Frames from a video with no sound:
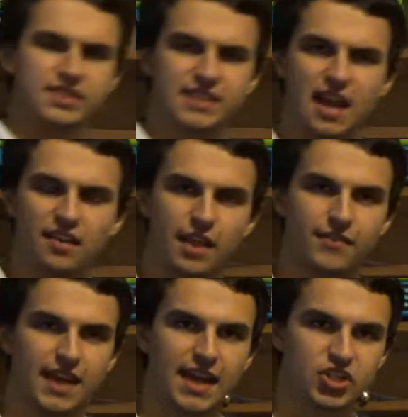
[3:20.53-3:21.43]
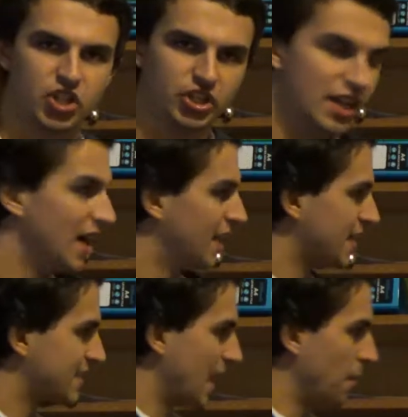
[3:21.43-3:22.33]
scale navigation. An
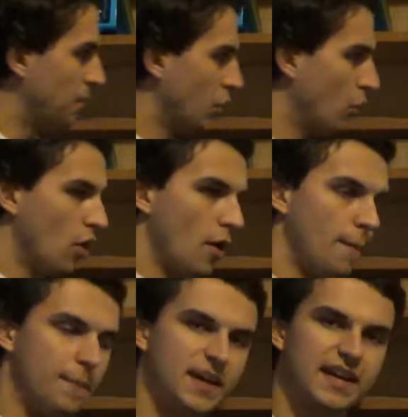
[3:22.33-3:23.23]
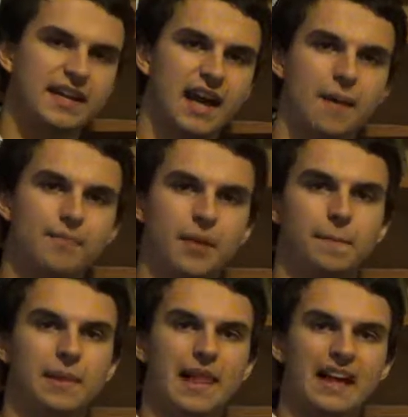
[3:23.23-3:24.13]
example being um, the
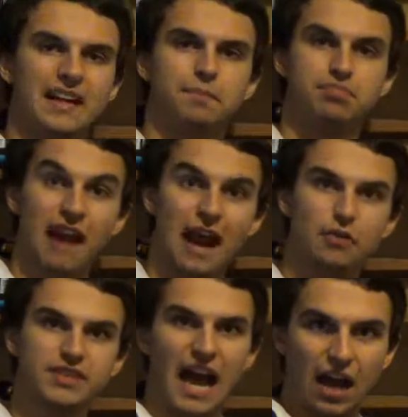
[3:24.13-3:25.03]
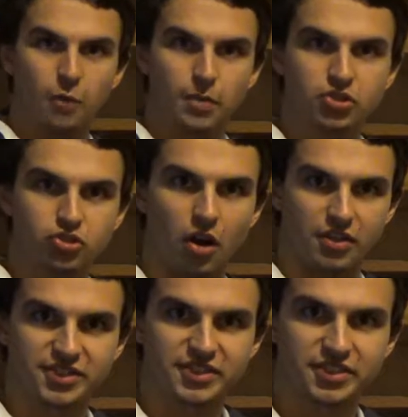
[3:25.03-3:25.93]
black-browed
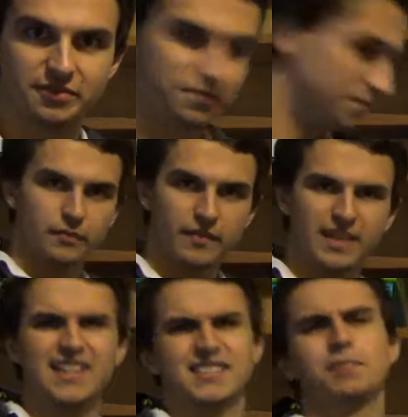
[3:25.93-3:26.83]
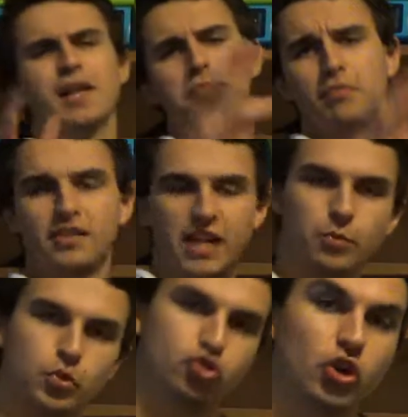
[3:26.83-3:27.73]
albatross. Yes, the black-browed
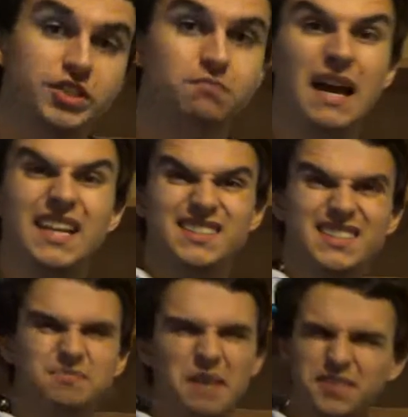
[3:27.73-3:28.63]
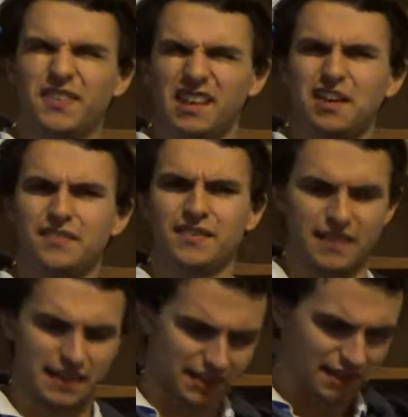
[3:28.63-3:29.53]
albatross mates, mates for life I
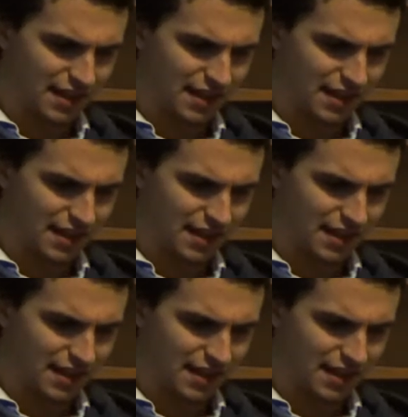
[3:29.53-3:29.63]
think,